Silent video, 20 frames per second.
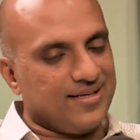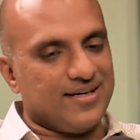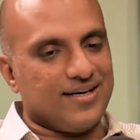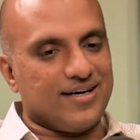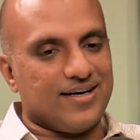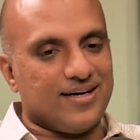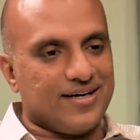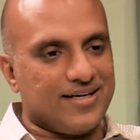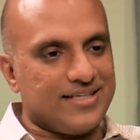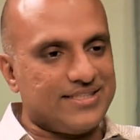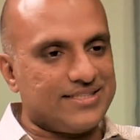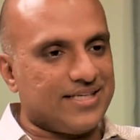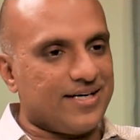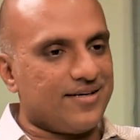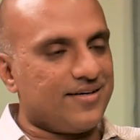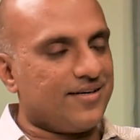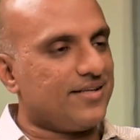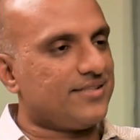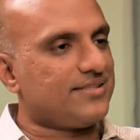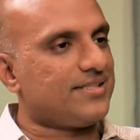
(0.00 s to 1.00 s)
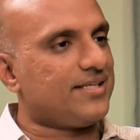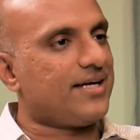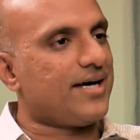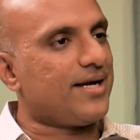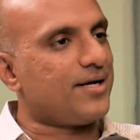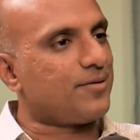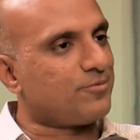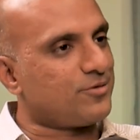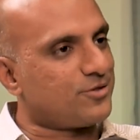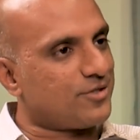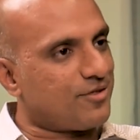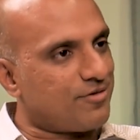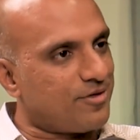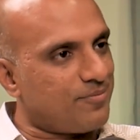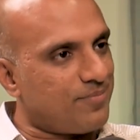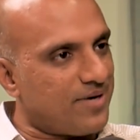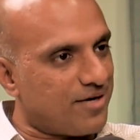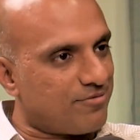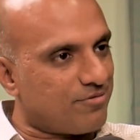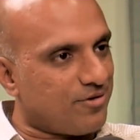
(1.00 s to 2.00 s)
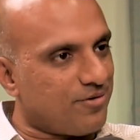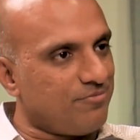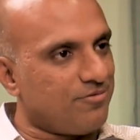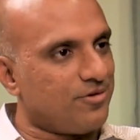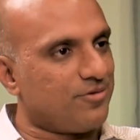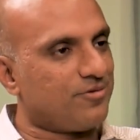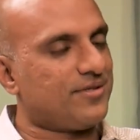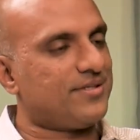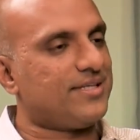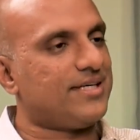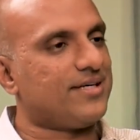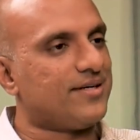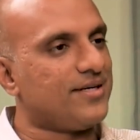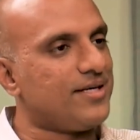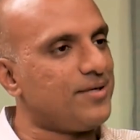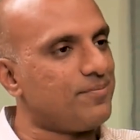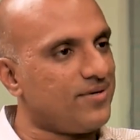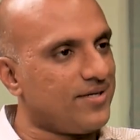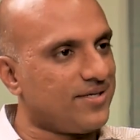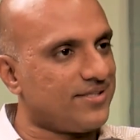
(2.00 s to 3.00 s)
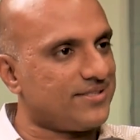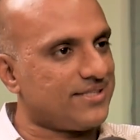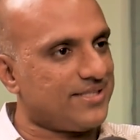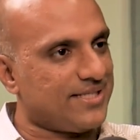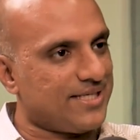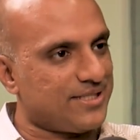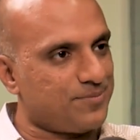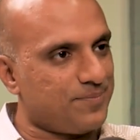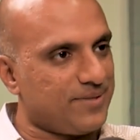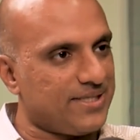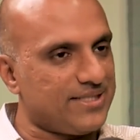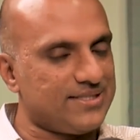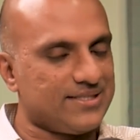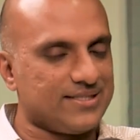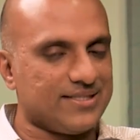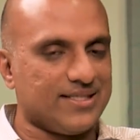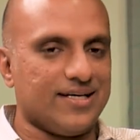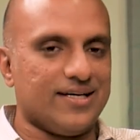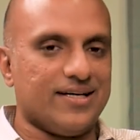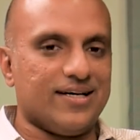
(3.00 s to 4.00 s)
It started as a direct mutual fund platform. We were one of the early players in that space.